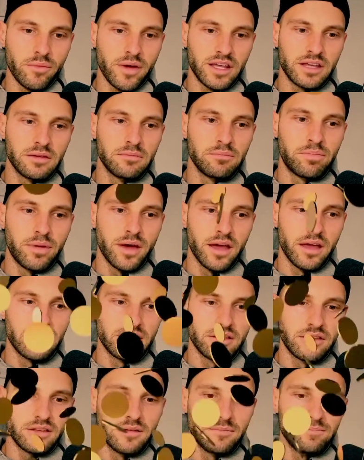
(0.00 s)
making
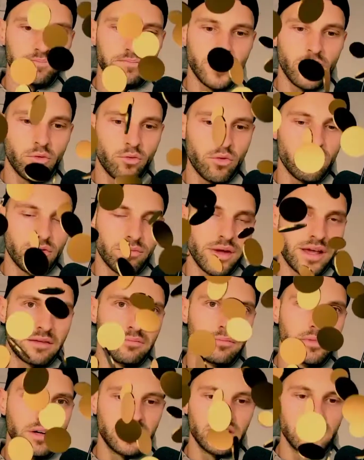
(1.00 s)
paid, and we were
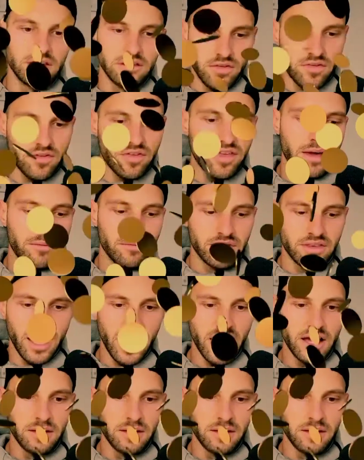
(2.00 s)
making money in the same